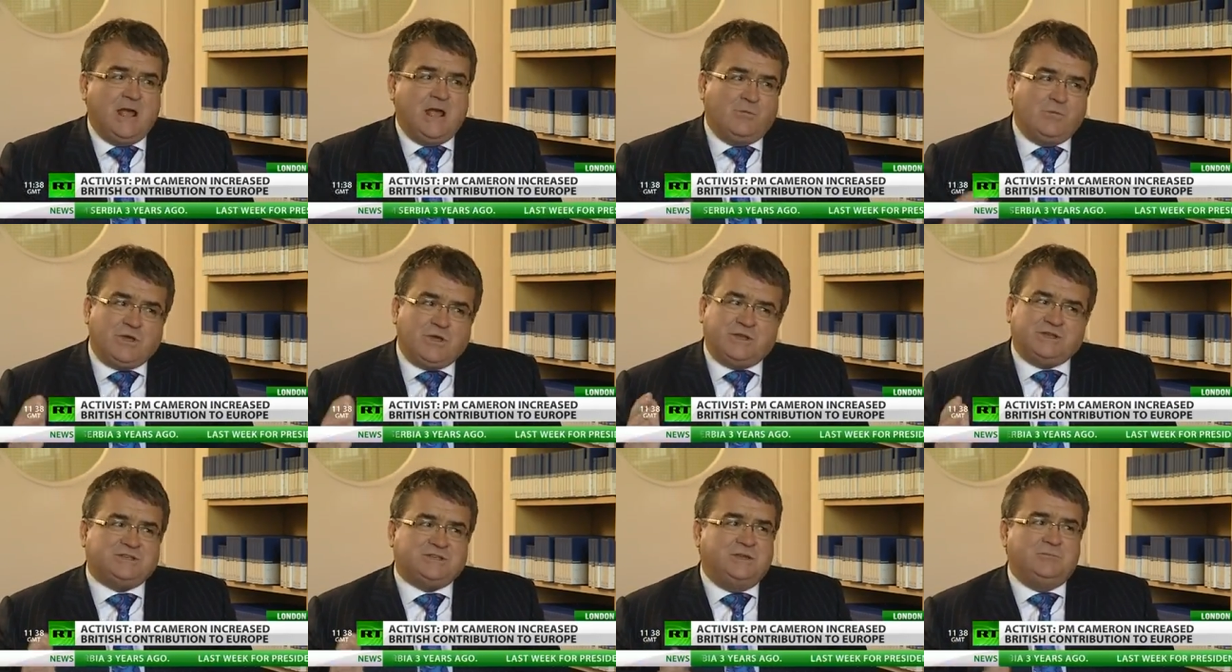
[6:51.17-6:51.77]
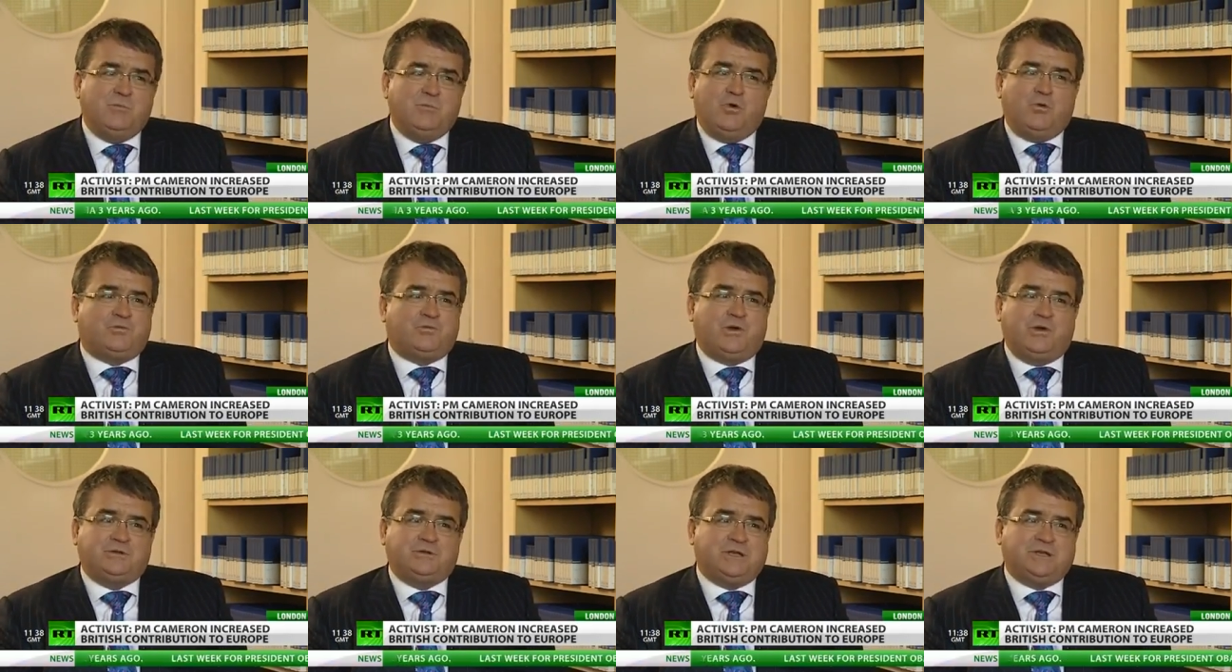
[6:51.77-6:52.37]
And we're going to see more
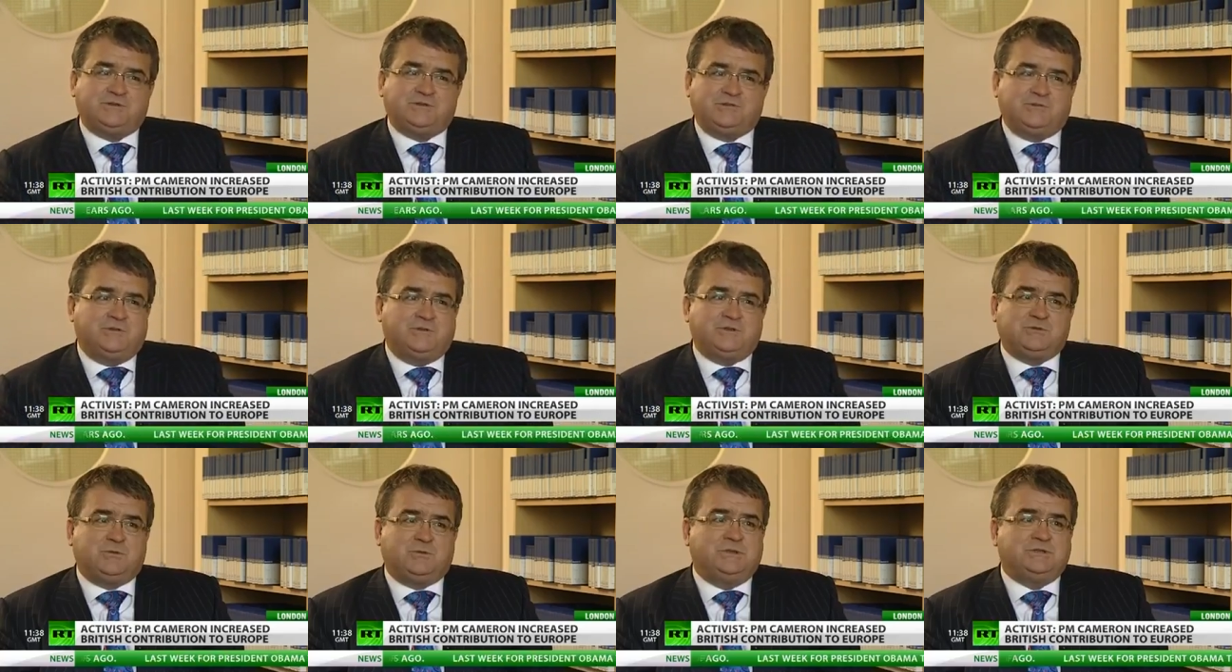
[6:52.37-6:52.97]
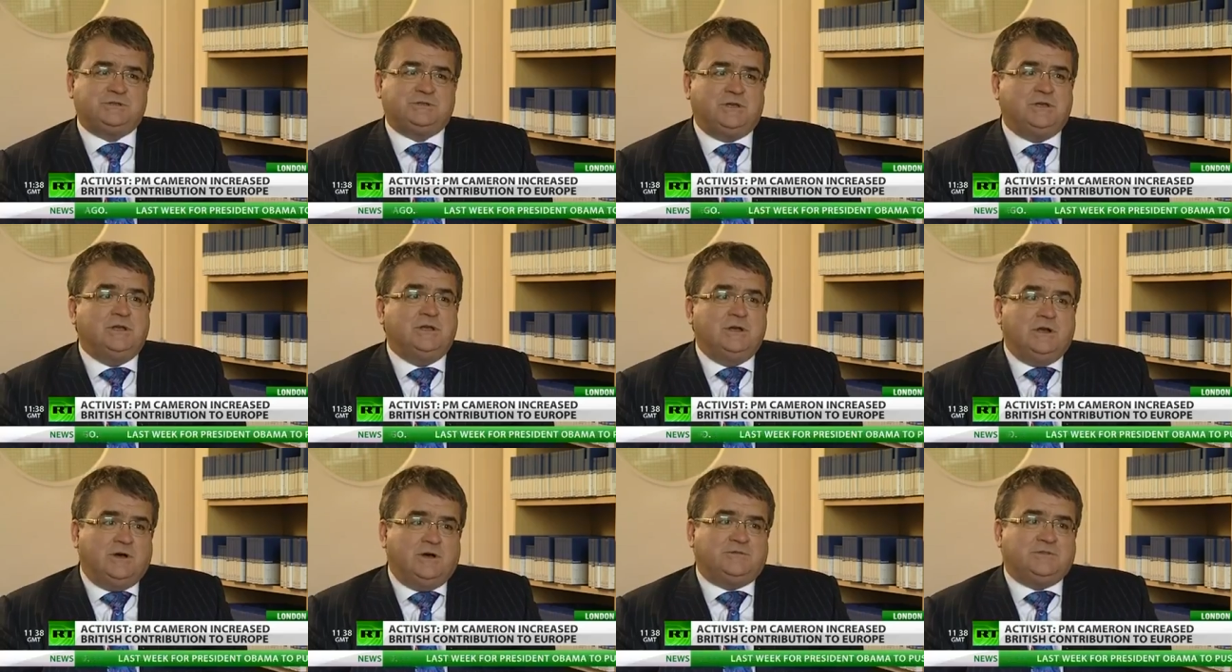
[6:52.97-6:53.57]
protests during this winter
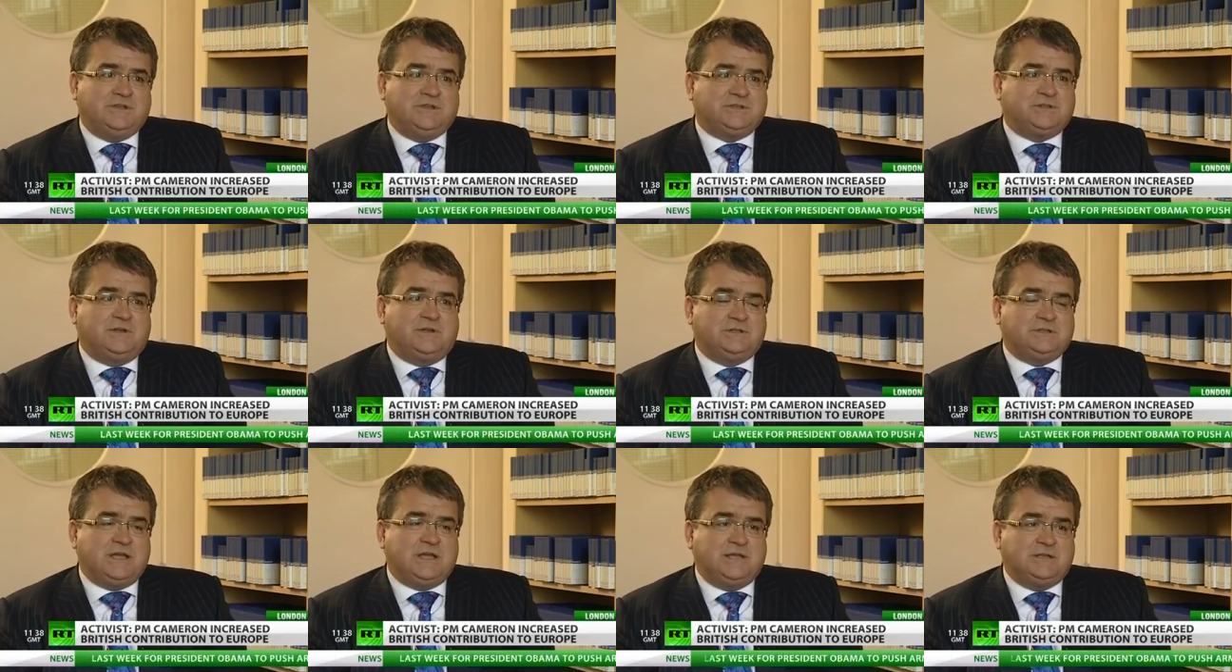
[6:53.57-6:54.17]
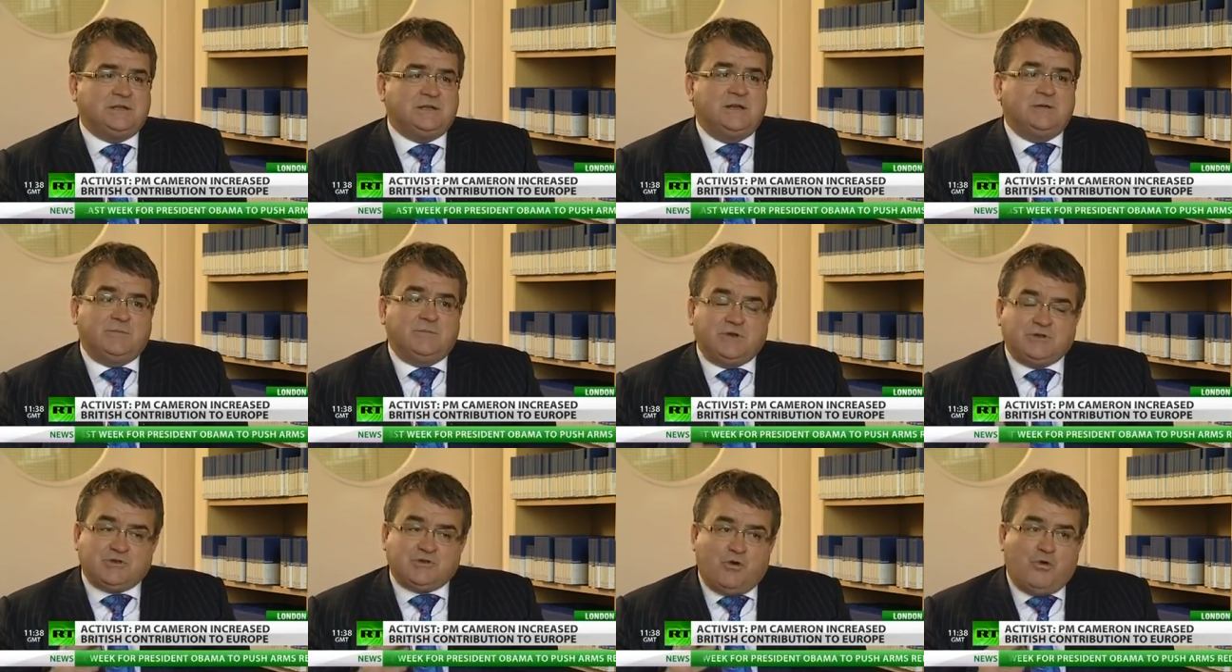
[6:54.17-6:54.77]
of discontent
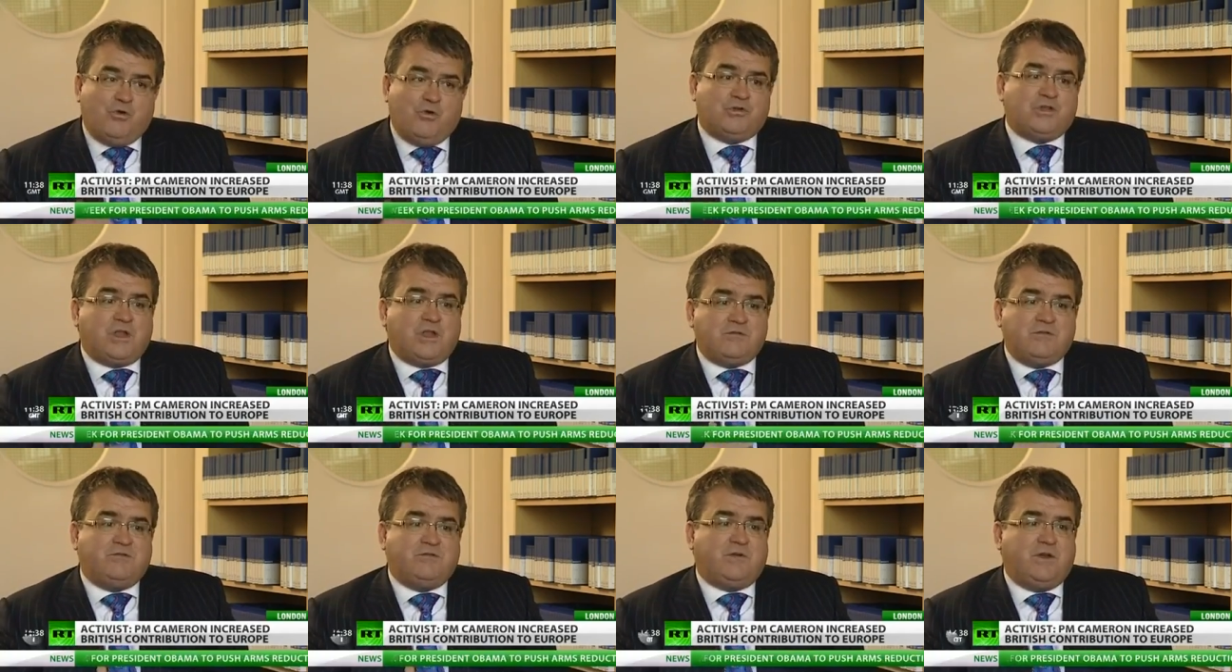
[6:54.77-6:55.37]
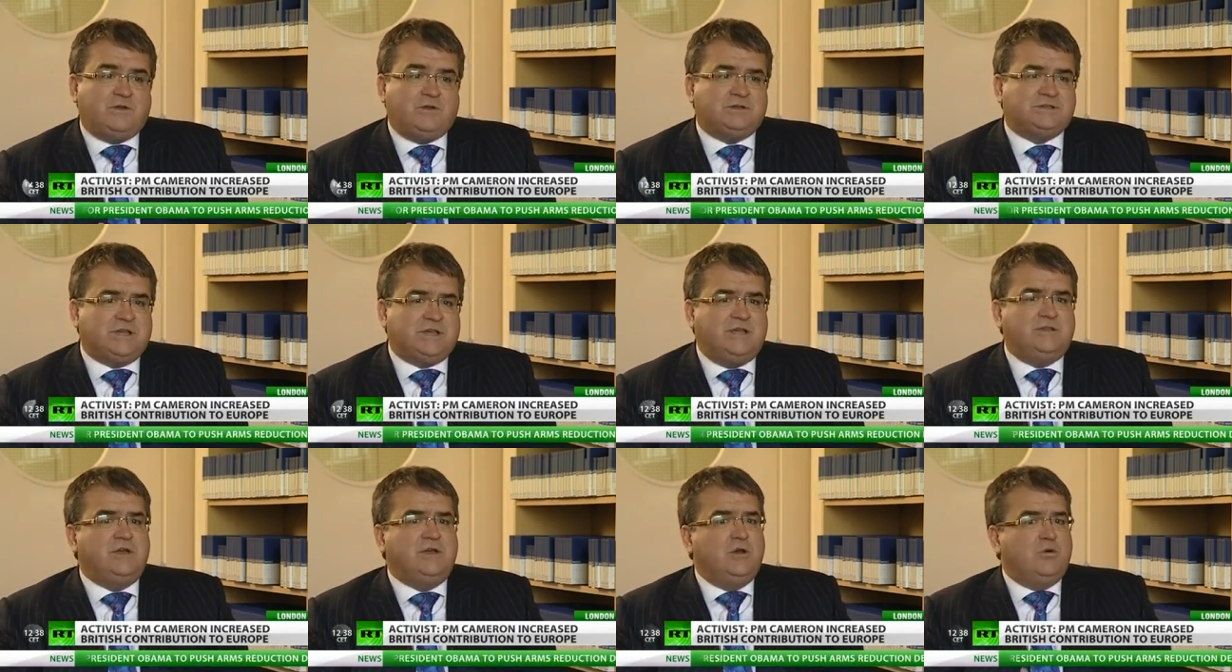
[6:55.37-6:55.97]
because ordinary folk are
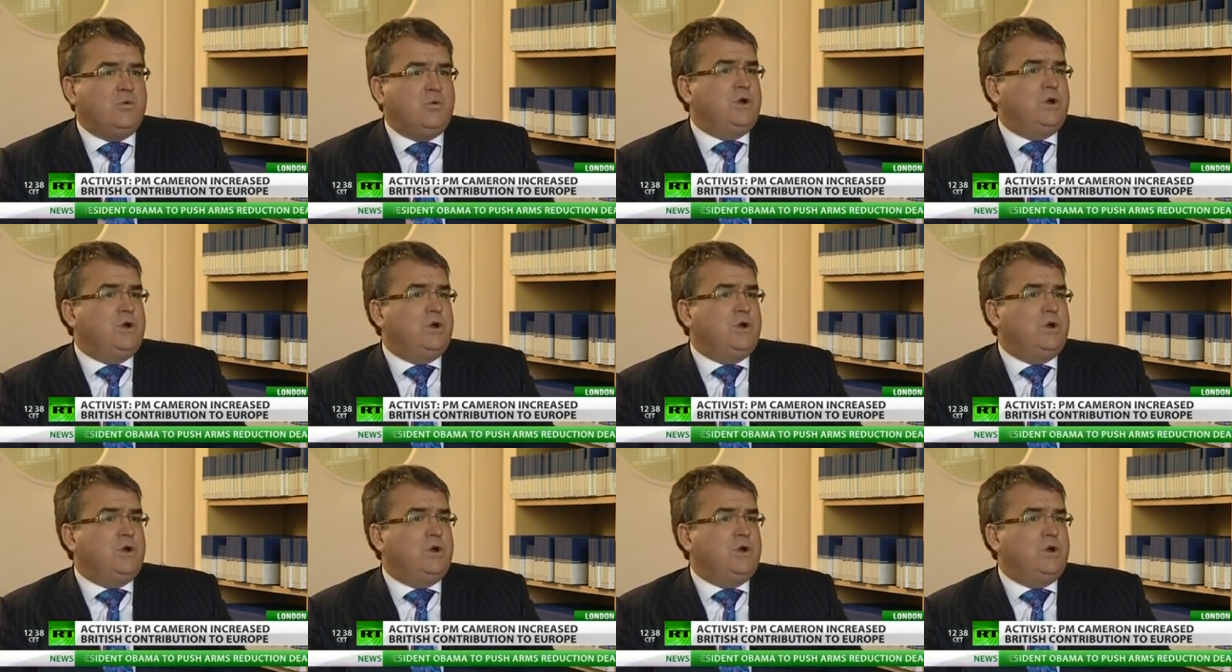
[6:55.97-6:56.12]
saying,